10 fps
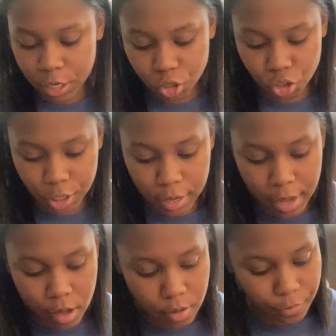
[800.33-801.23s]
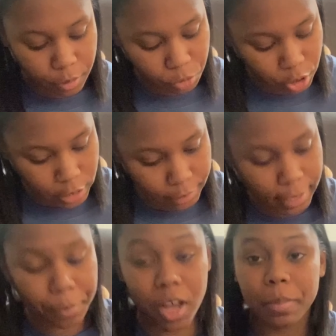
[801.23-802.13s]
Chanel from Chanel
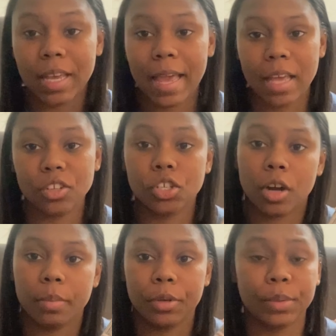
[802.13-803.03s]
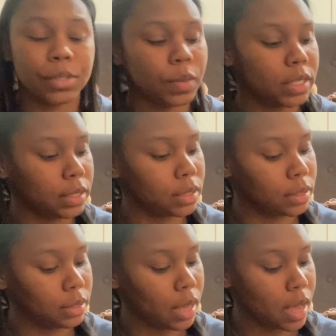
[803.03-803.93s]
Time got me Kane's Jawbone. So this
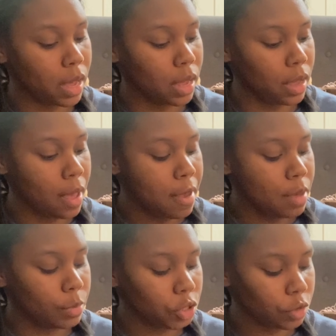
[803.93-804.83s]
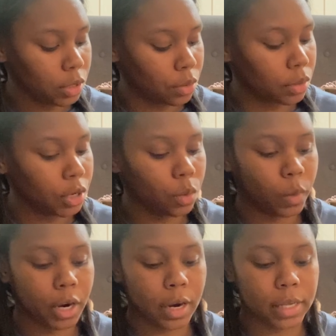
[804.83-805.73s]
is a mystery thriller
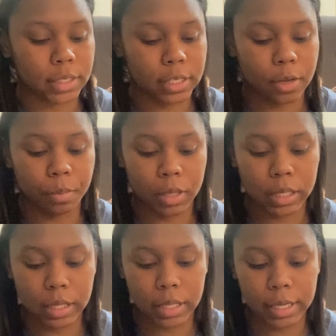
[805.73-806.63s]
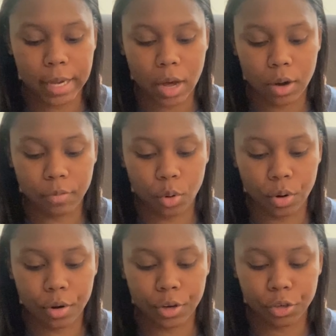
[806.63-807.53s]
where it's completely out of
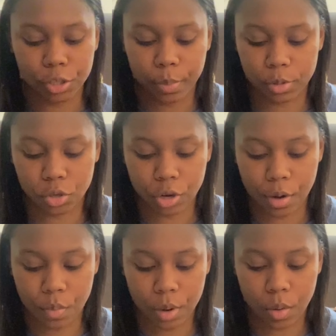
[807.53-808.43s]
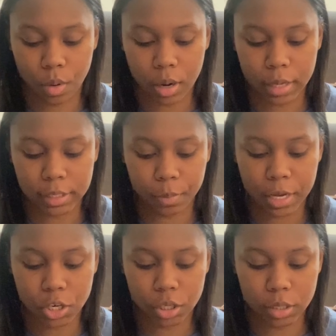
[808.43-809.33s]
order and you're supposed to try to reorganize the
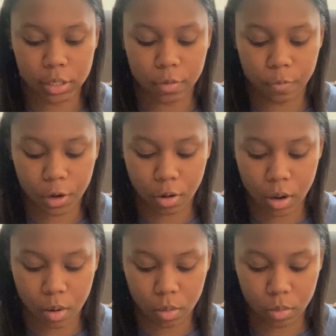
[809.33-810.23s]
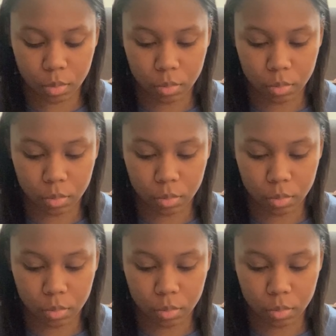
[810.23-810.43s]
pages and figure out